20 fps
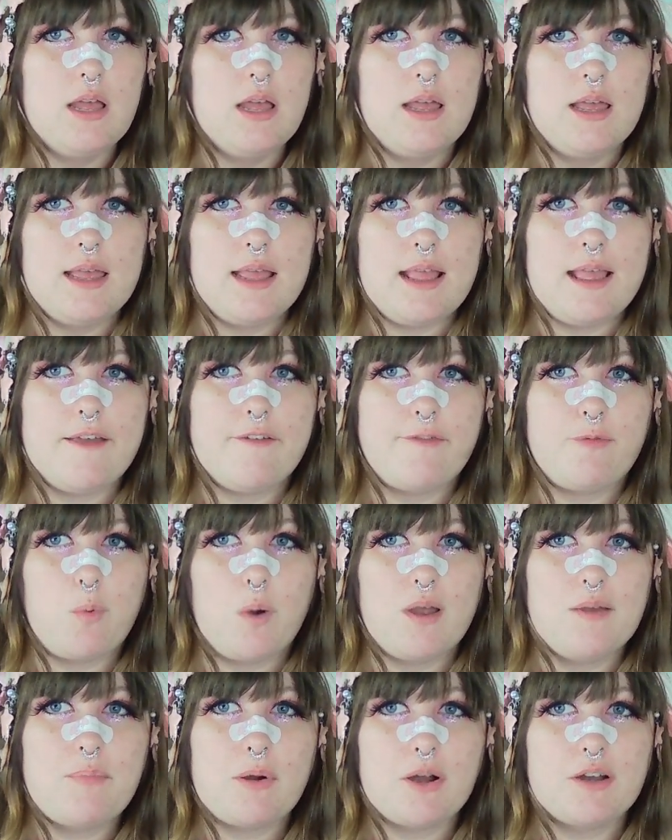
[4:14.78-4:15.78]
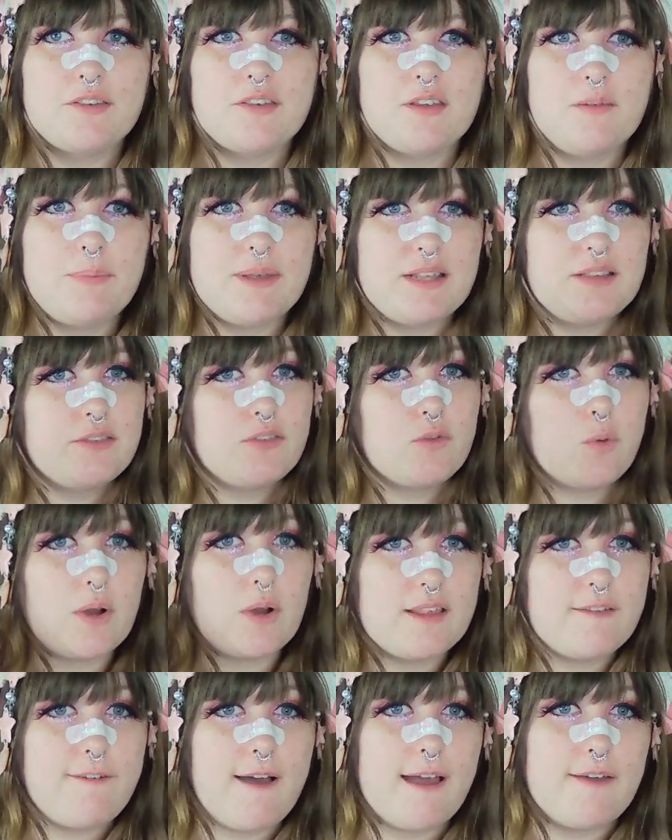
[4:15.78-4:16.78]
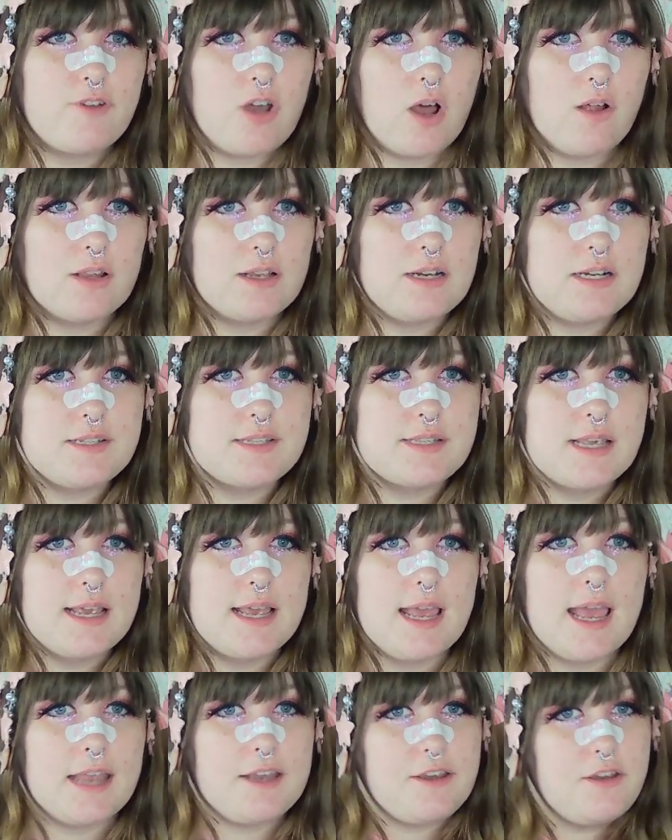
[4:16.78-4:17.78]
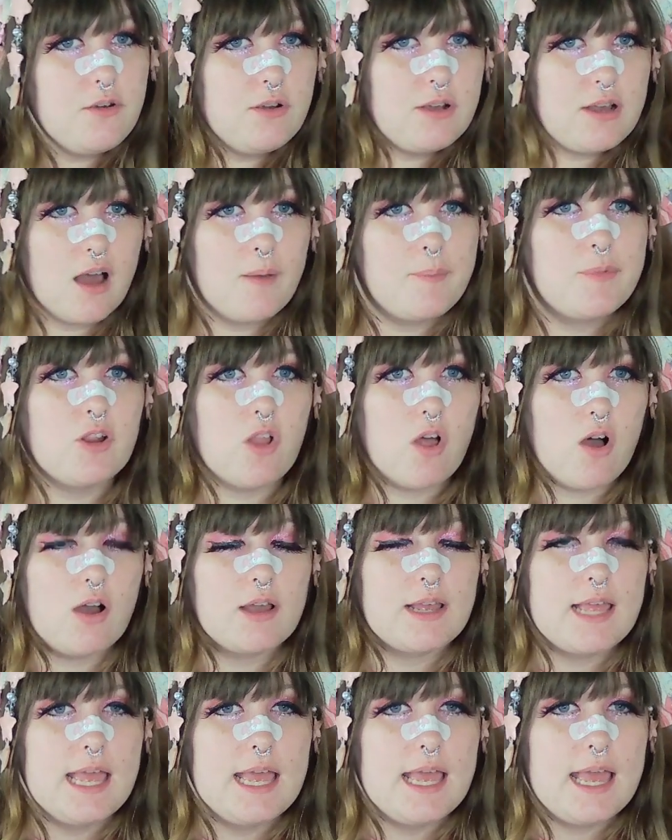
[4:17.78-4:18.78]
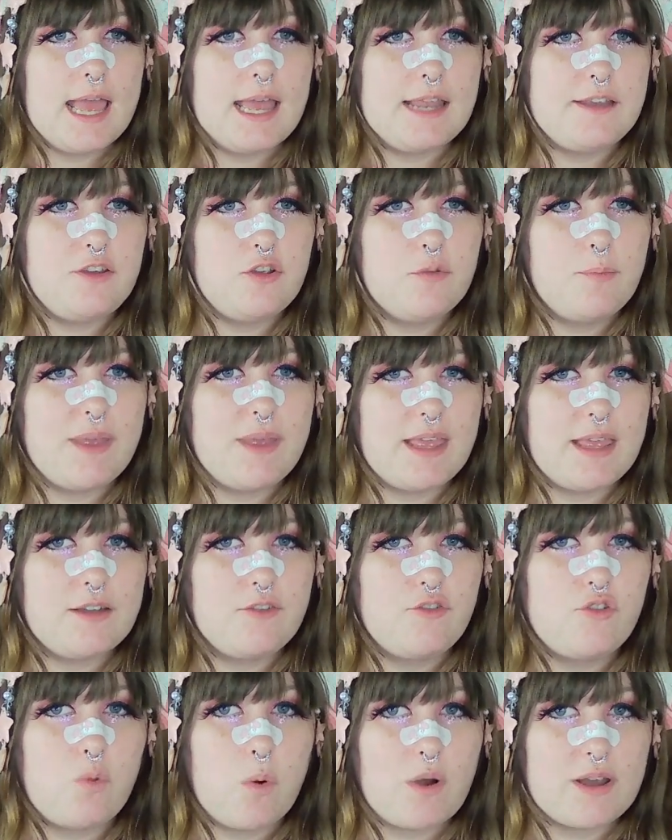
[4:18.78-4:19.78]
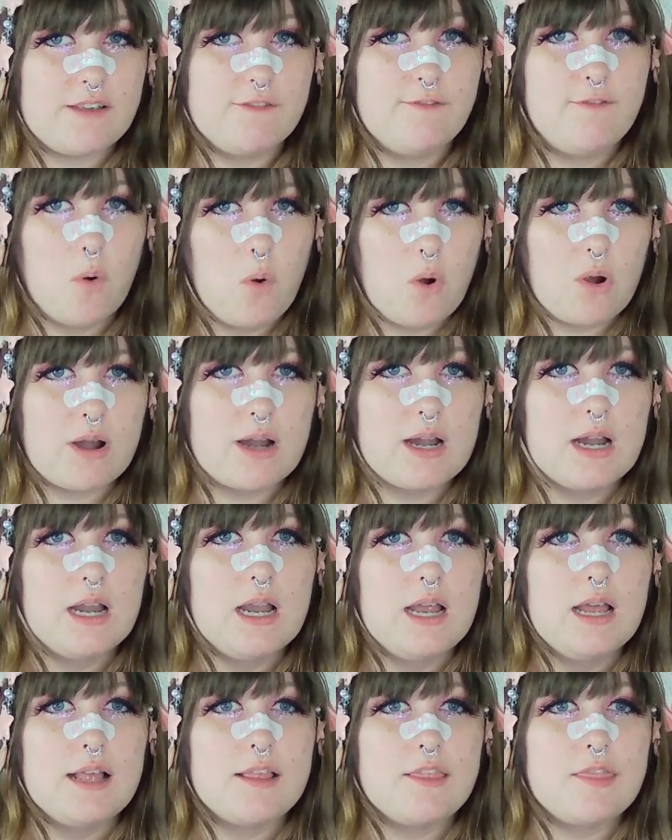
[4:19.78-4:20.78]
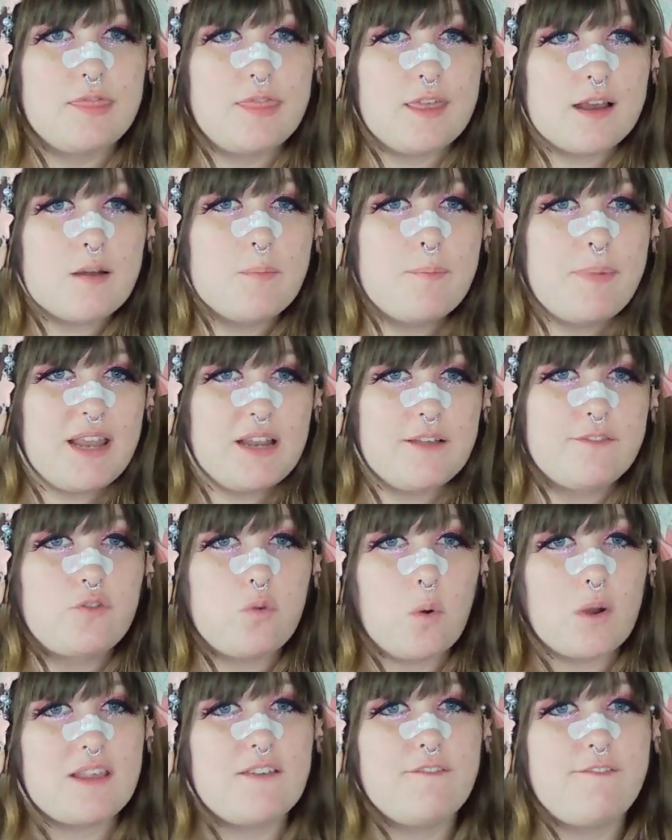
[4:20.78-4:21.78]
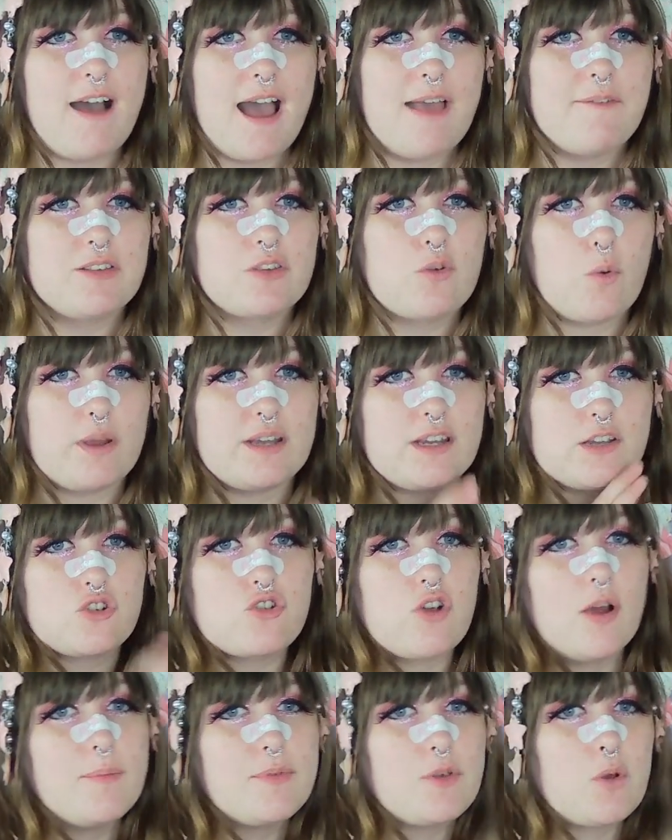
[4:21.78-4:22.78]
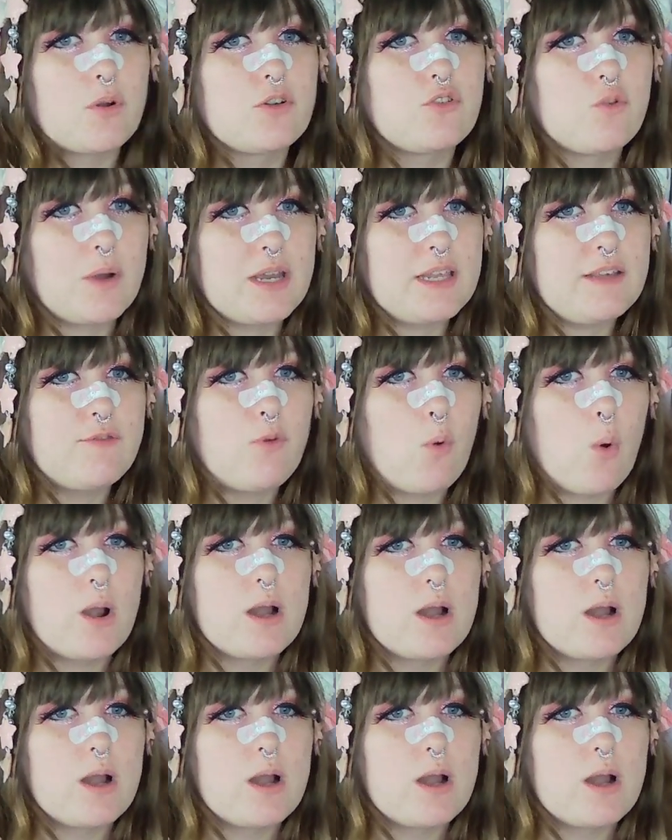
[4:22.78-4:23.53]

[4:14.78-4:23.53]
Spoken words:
if one person bids $25 and you come along and you bid 24, their bid of 25 is going to trump your 24.